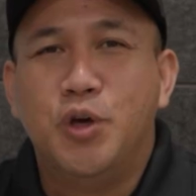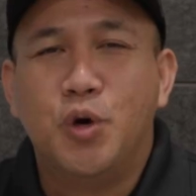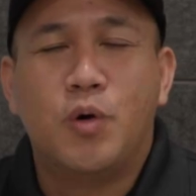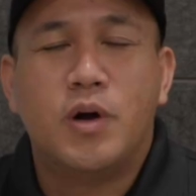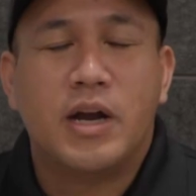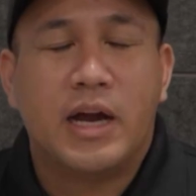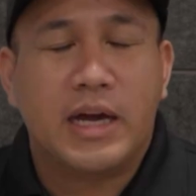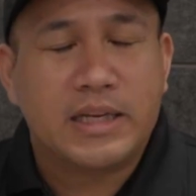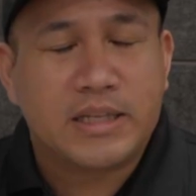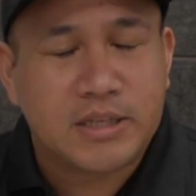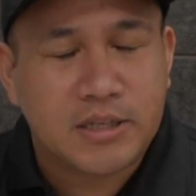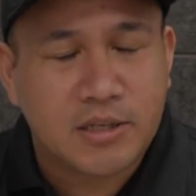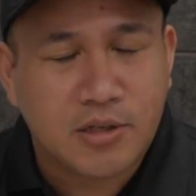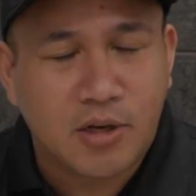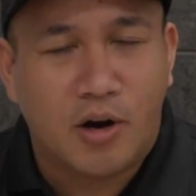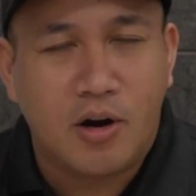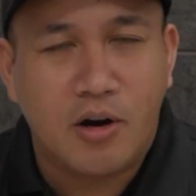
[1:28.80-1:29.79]
you are a
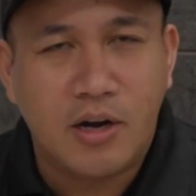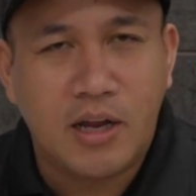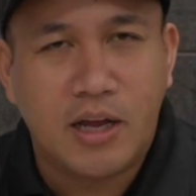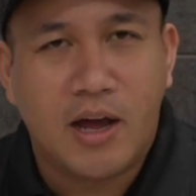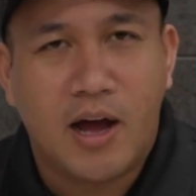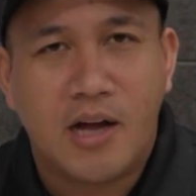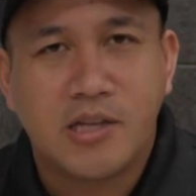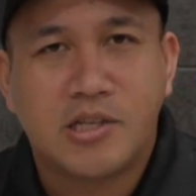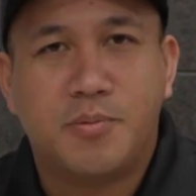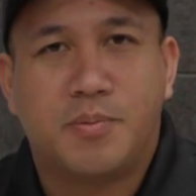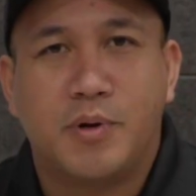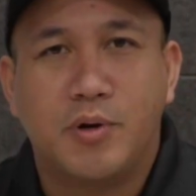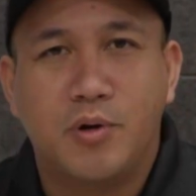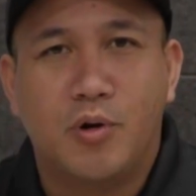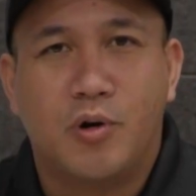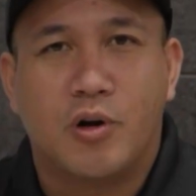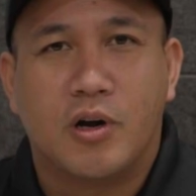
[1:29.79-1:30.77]
starting
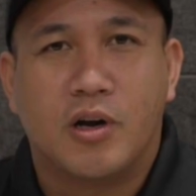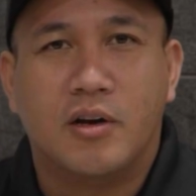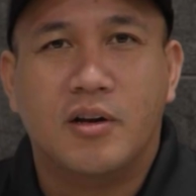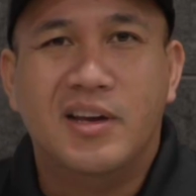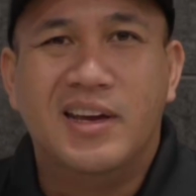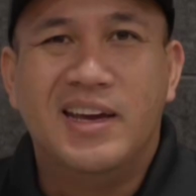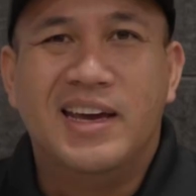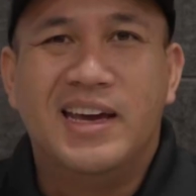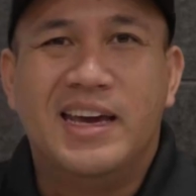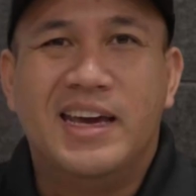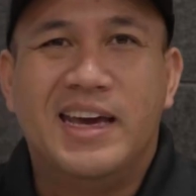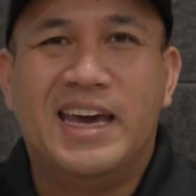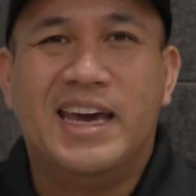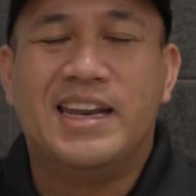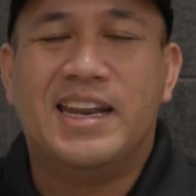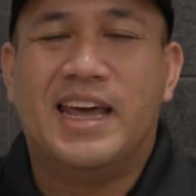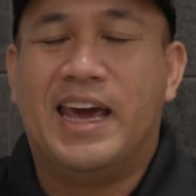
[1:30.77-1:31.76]
entrepreneur
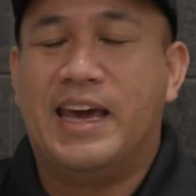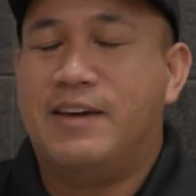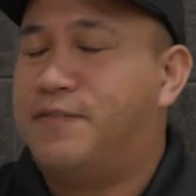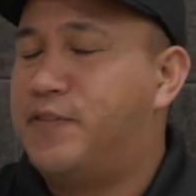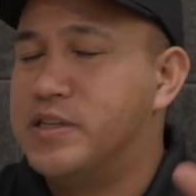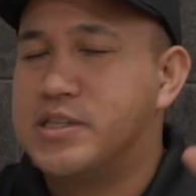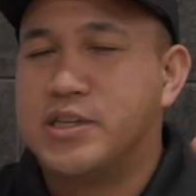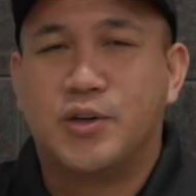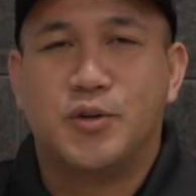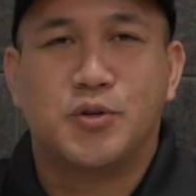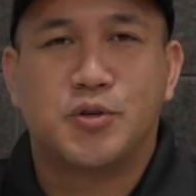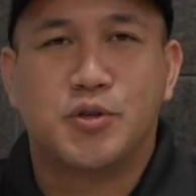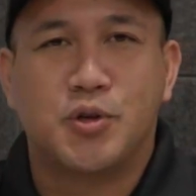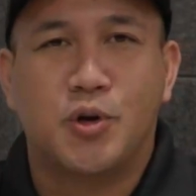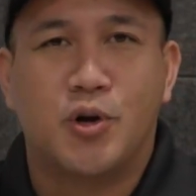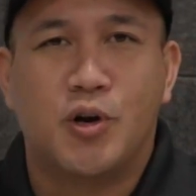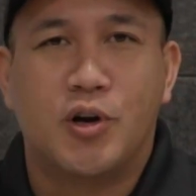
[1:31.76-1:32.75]
in a physical
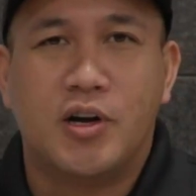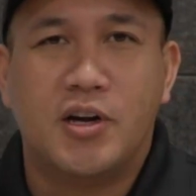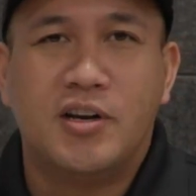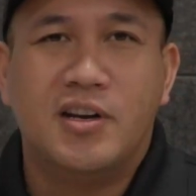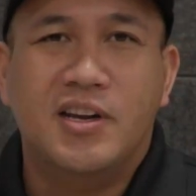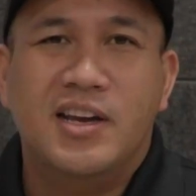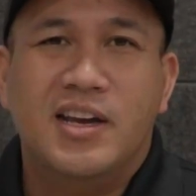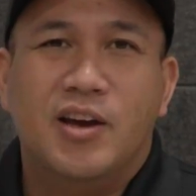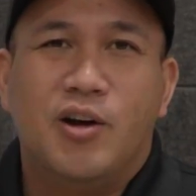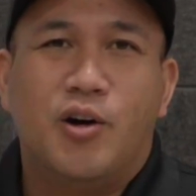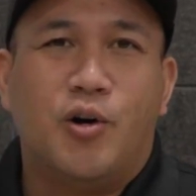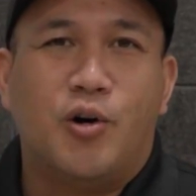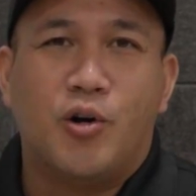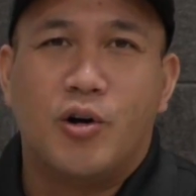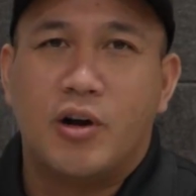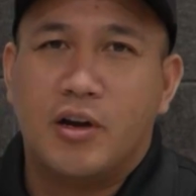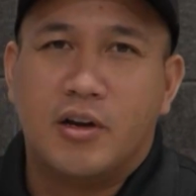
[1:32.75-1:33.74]
store
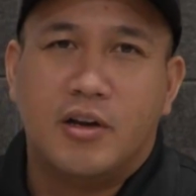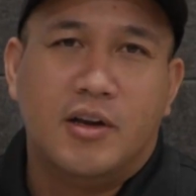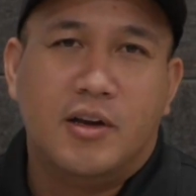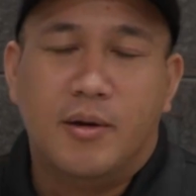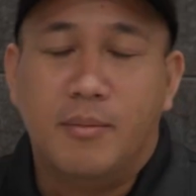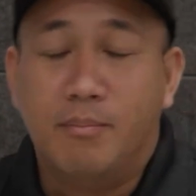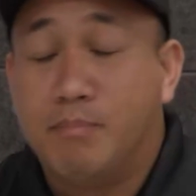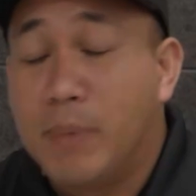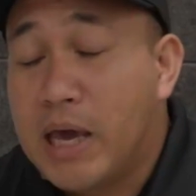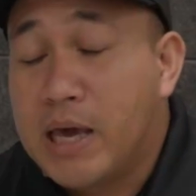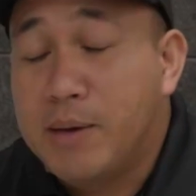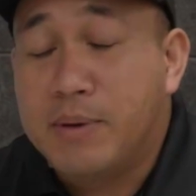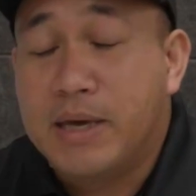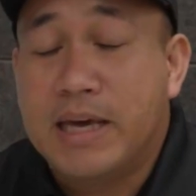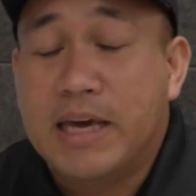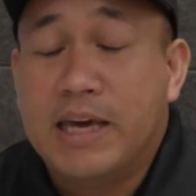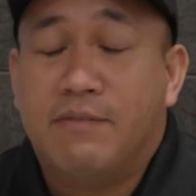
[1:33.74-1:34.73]
or
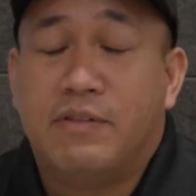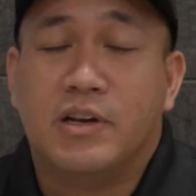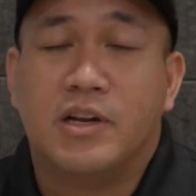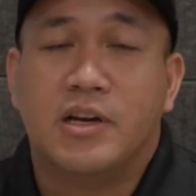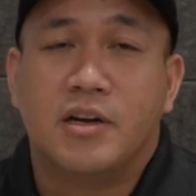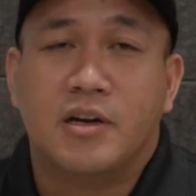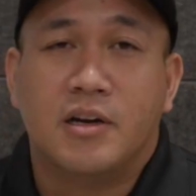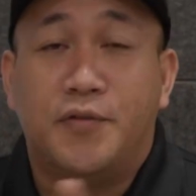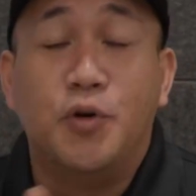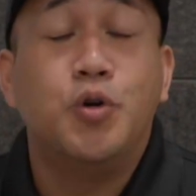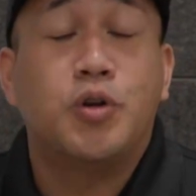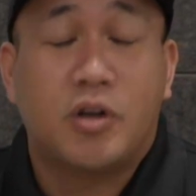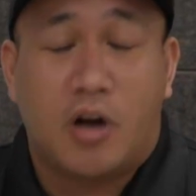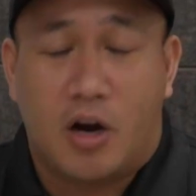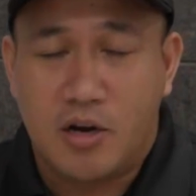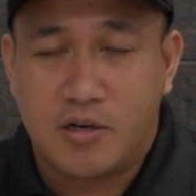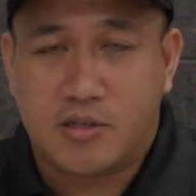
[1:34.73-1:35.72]
maybe even a food
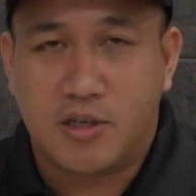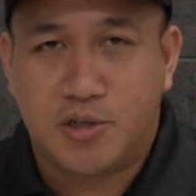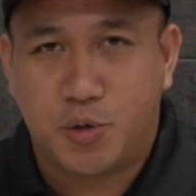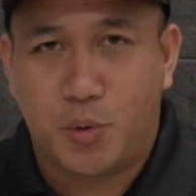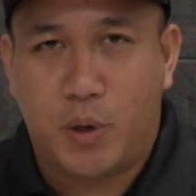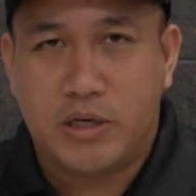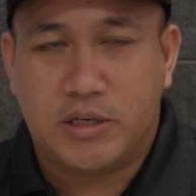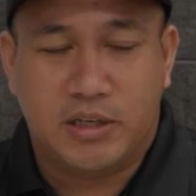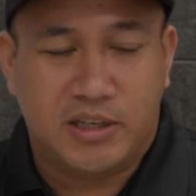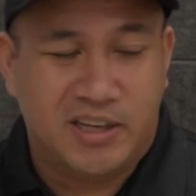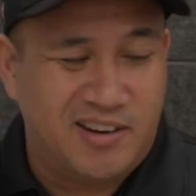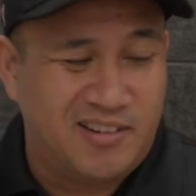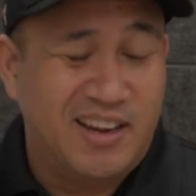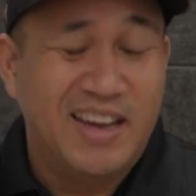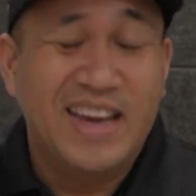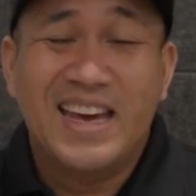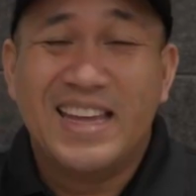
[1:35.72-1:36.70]
cart situation
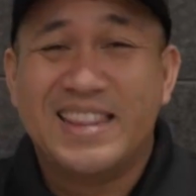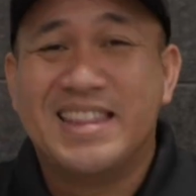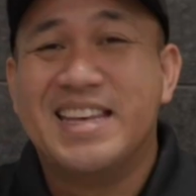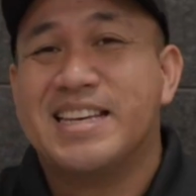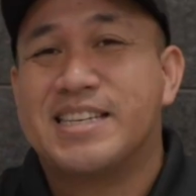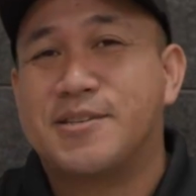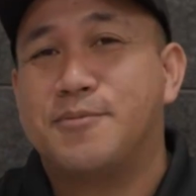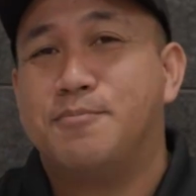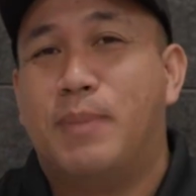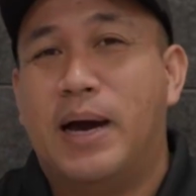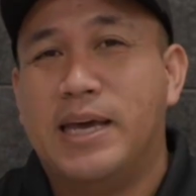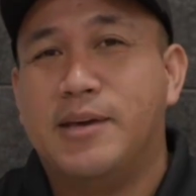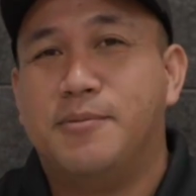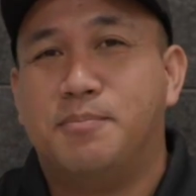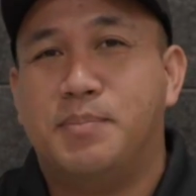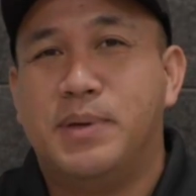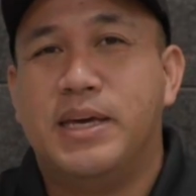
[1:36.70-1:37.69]
here, this
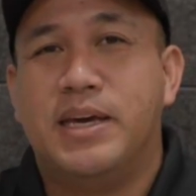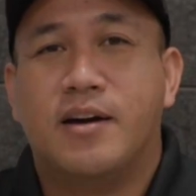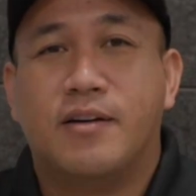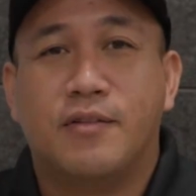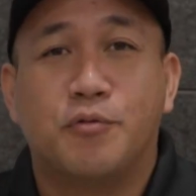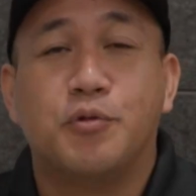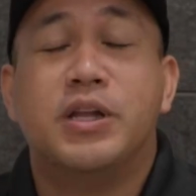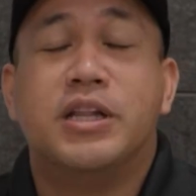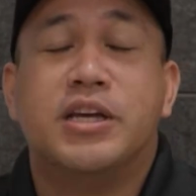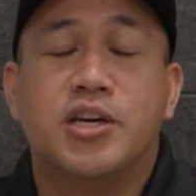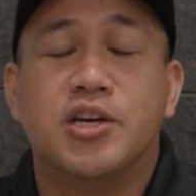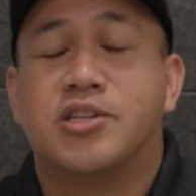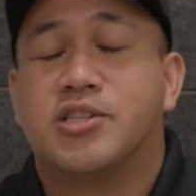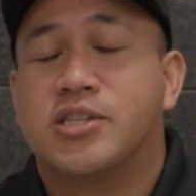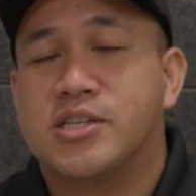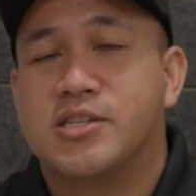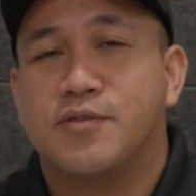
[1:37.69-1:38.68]
might be a really
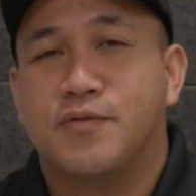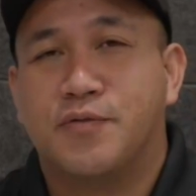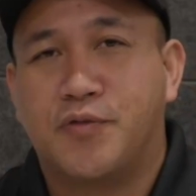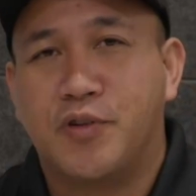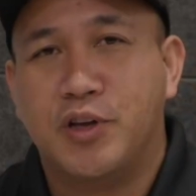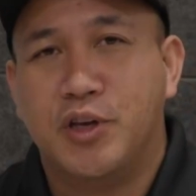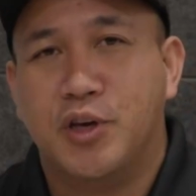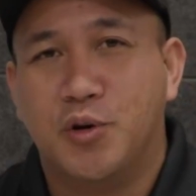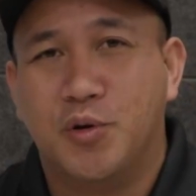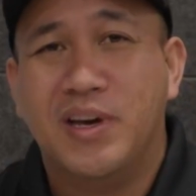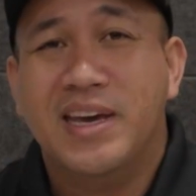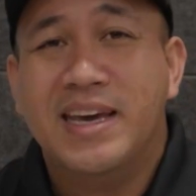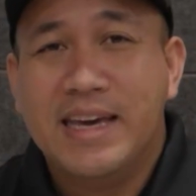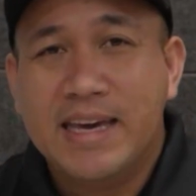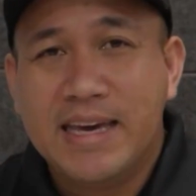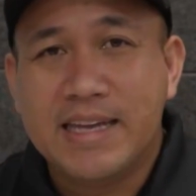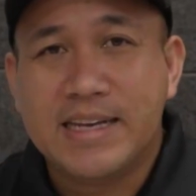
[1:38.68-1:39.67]
good system for you.
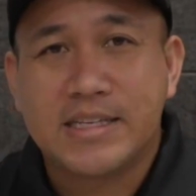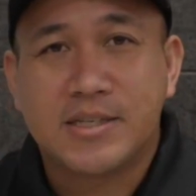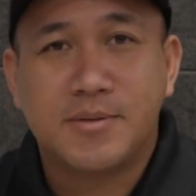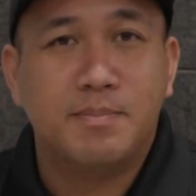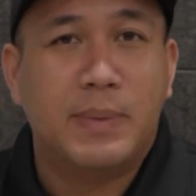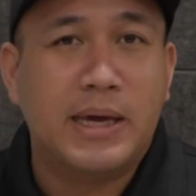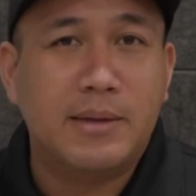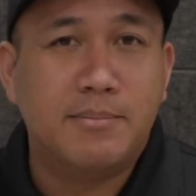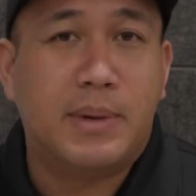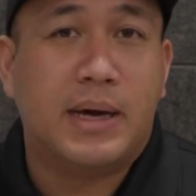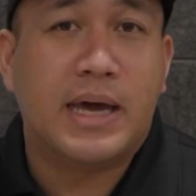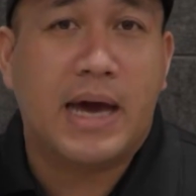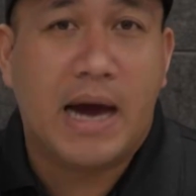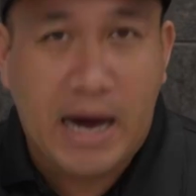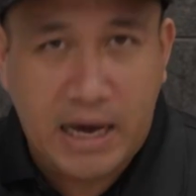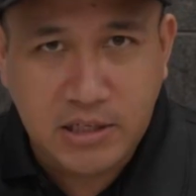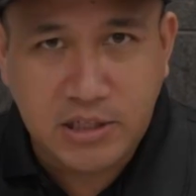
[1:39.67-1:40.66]
It is made by
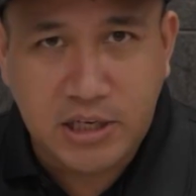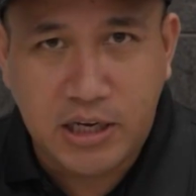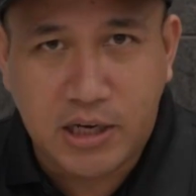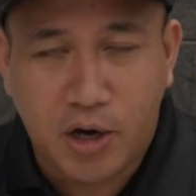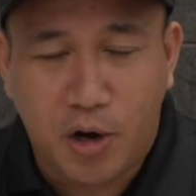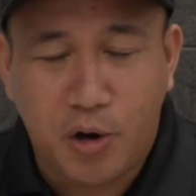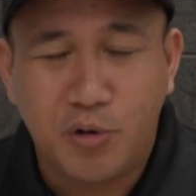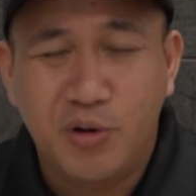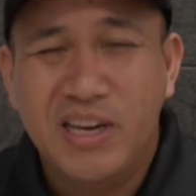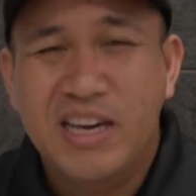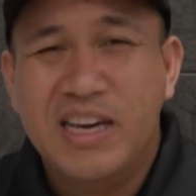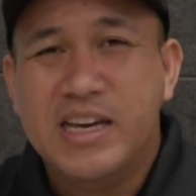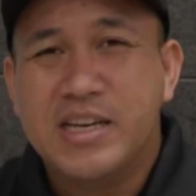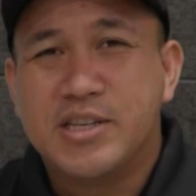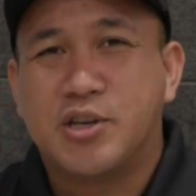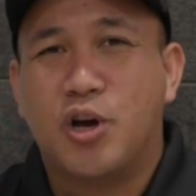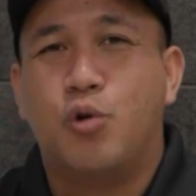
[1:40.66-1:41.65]
iChico.
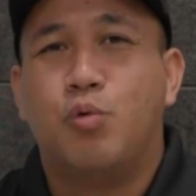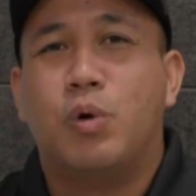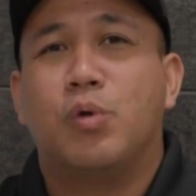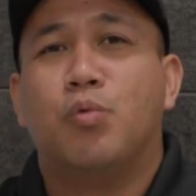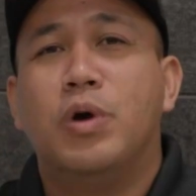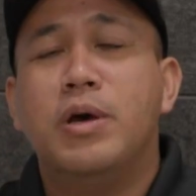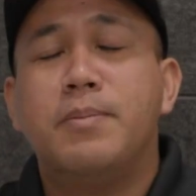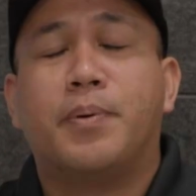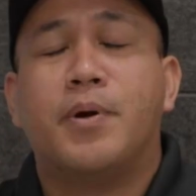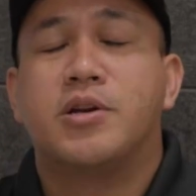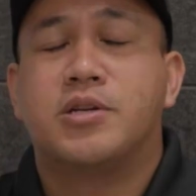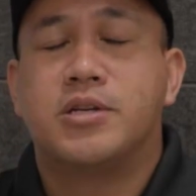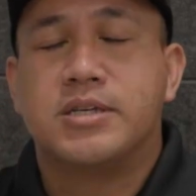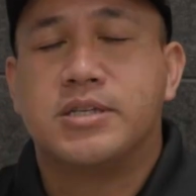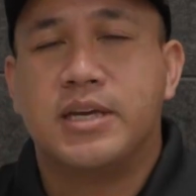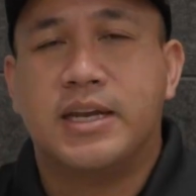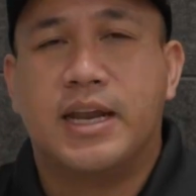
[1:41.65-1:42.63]
So when we
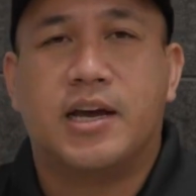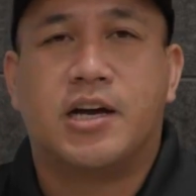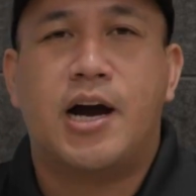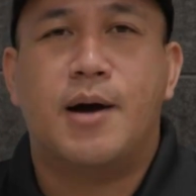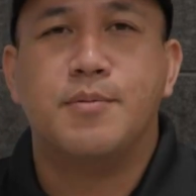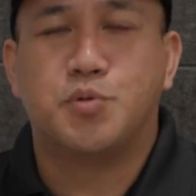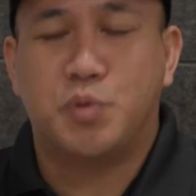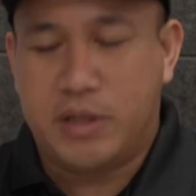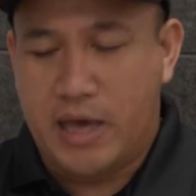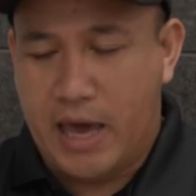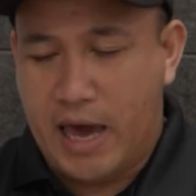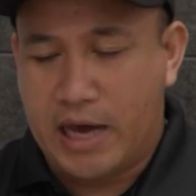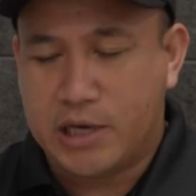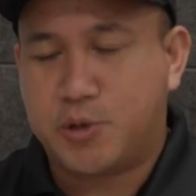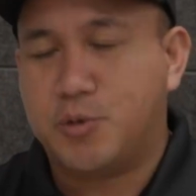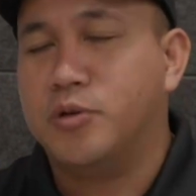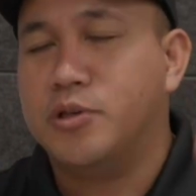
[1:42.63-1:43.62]
purchased it, it comes with the
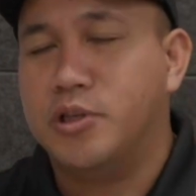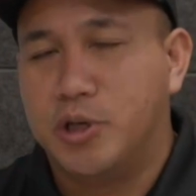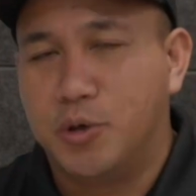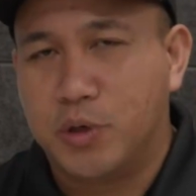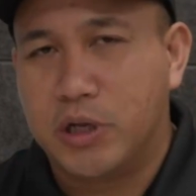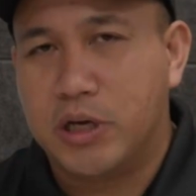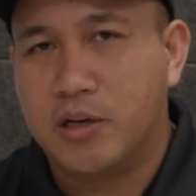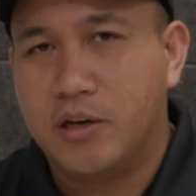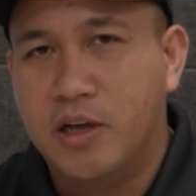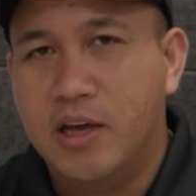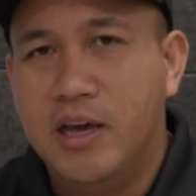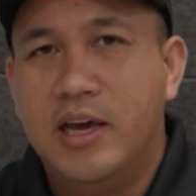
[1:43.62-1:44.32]
actual unit,